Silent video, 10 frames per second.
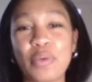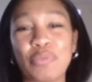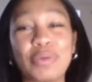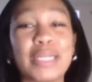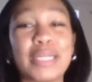
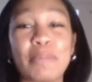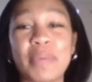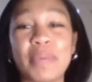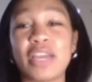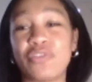really
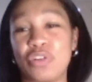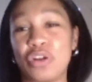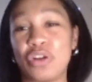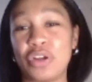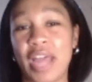big for
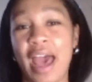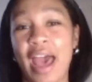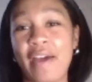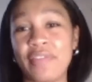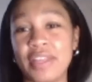her to
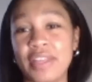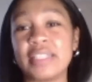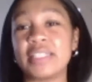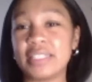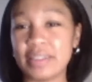have
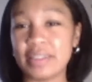this.